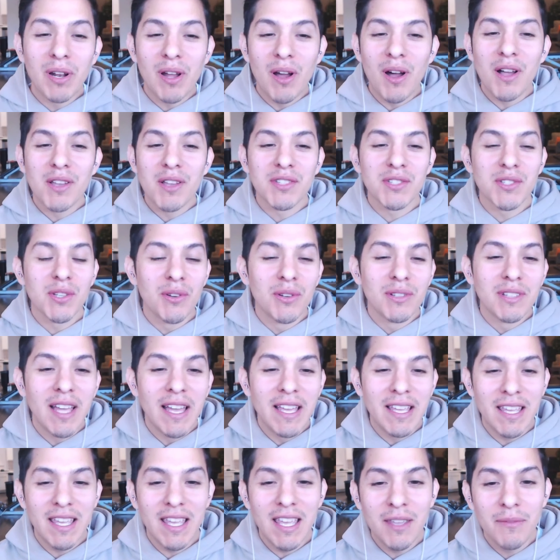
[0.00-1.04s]
also,
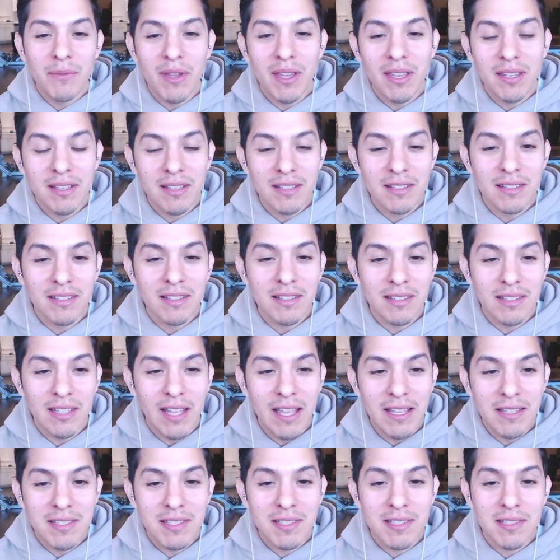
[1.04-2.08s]
like, even
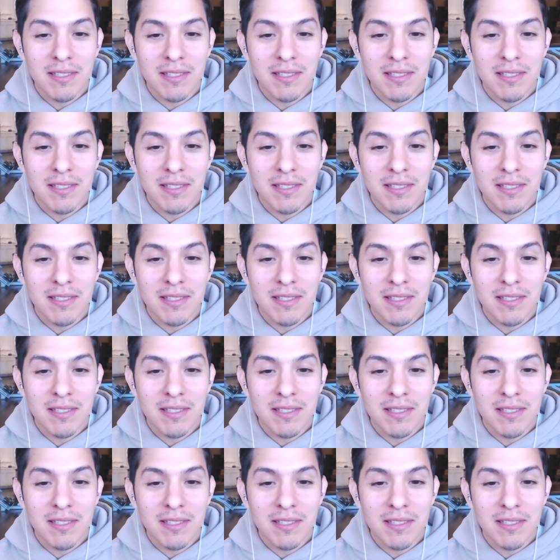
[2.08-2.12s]
like